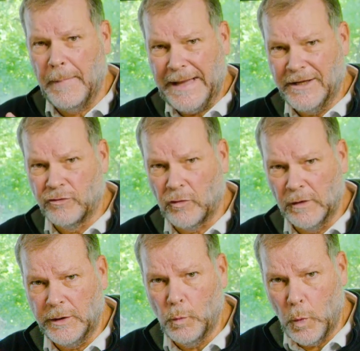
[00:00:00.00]
By
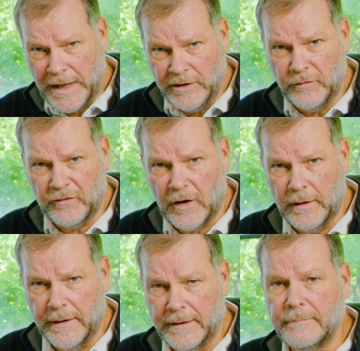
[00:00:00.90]
controlling when you
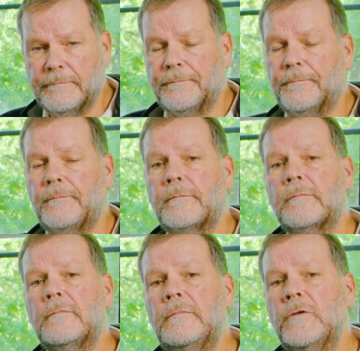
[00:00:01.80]
start it,
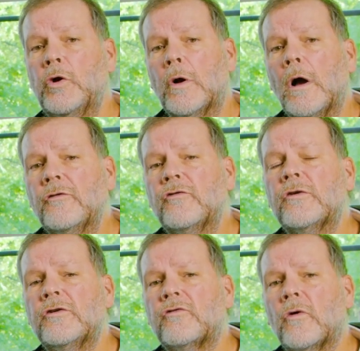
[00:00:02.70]
you are also
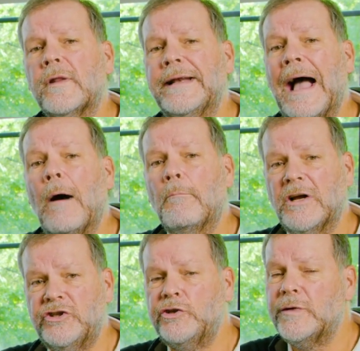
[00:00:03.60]
controlling how
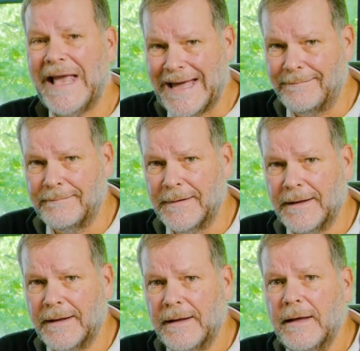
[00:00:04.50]
much you get.
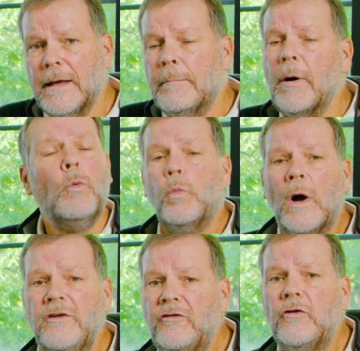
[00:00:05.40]
But
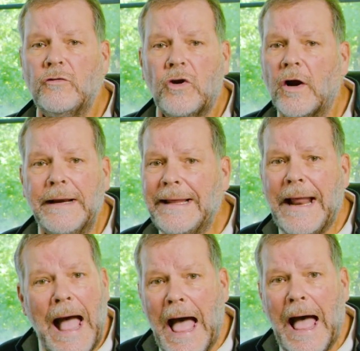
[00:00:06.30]
once you turn it
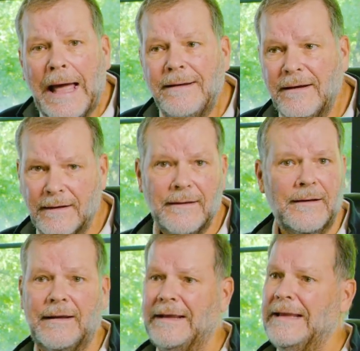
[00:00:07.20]
on,
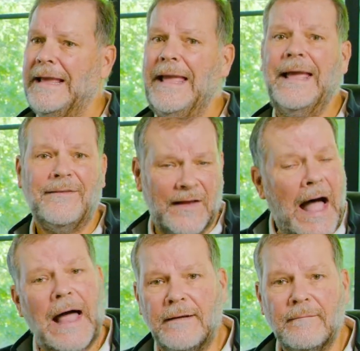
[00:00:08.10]
it's
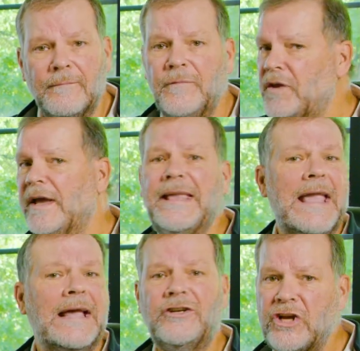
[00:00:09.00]
on. You
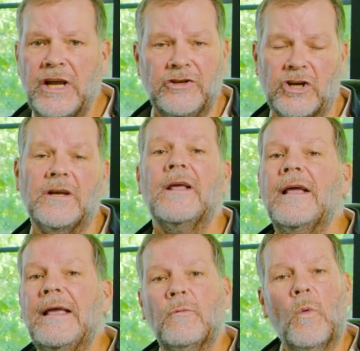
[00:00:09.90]
can't change it.
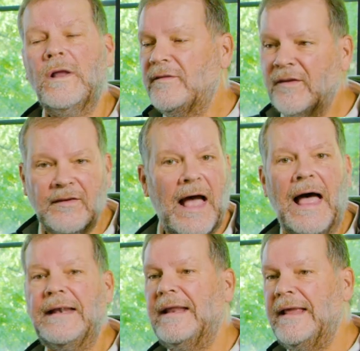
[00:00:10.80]
Once it's
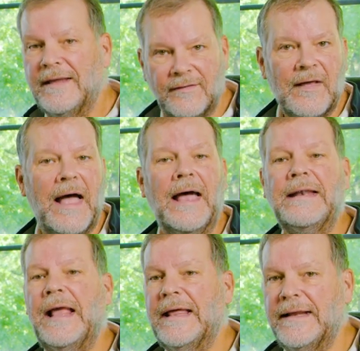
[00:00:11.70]
on,
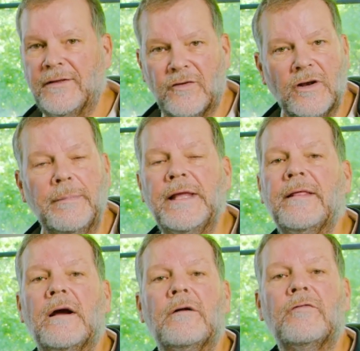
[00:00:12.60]
and it's going to be
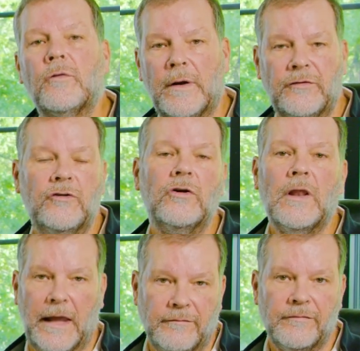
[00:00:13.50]
there for the rest of your
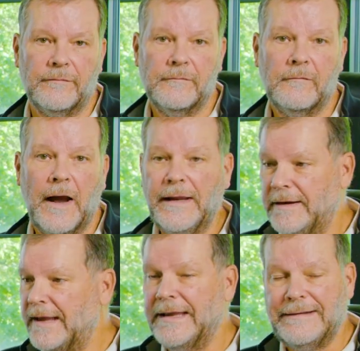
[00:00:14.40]
life, right?
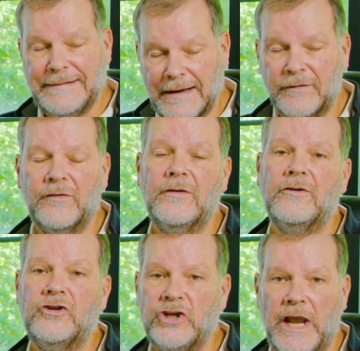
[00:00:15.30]
It
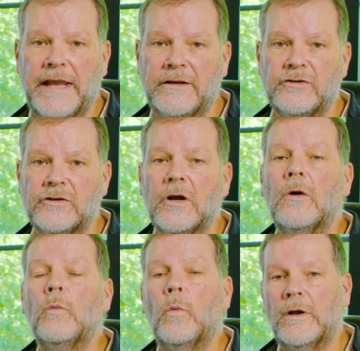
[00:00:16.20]
doesn't change
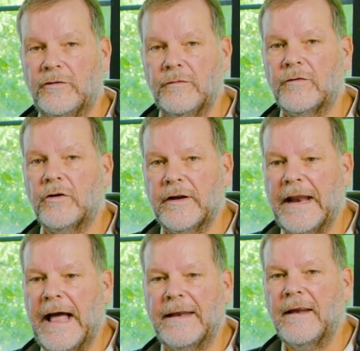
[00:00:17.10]
once you've turned it
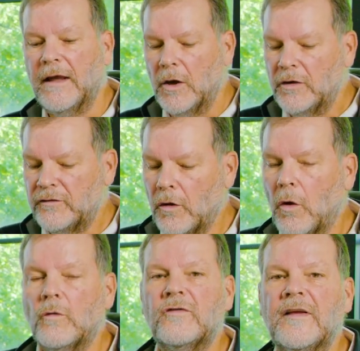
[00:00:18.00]
on.
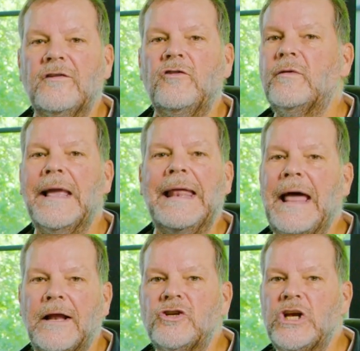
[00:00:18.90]
So since you
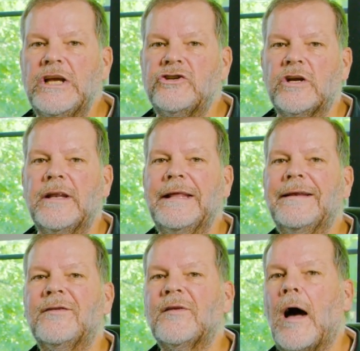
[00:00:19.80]
cannot change it, it
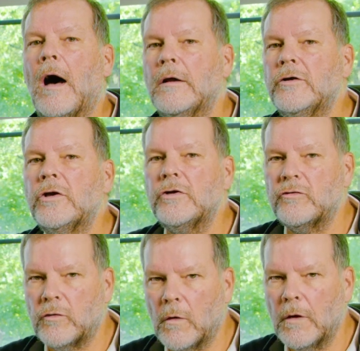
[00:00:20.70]
is
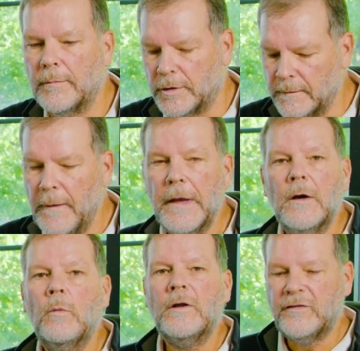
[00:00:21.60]
uncontrollable.
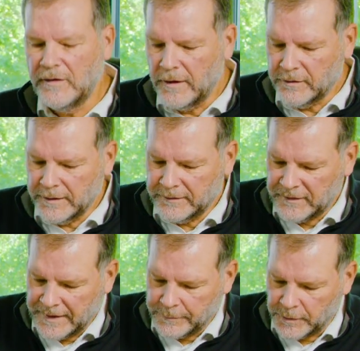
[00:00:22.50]
What's another
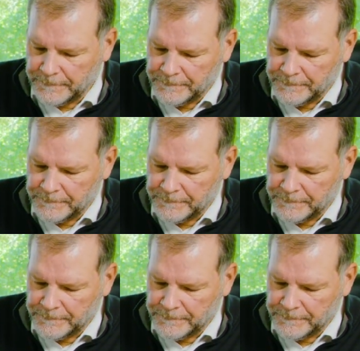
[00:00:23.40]
example?